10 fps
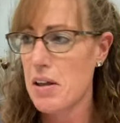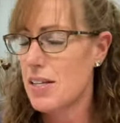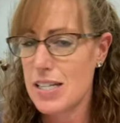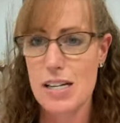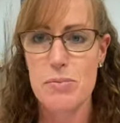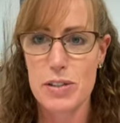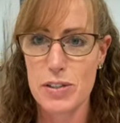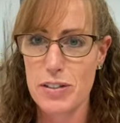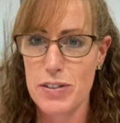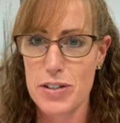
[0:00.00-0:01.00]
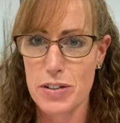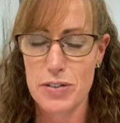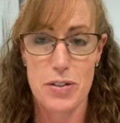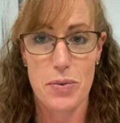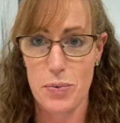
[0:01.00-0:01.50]
send them with two different shoes.
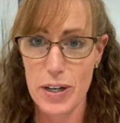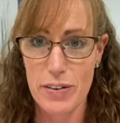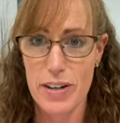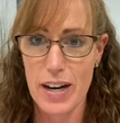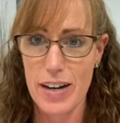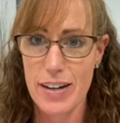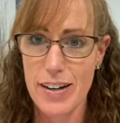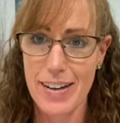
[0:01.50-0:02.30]
We don't care.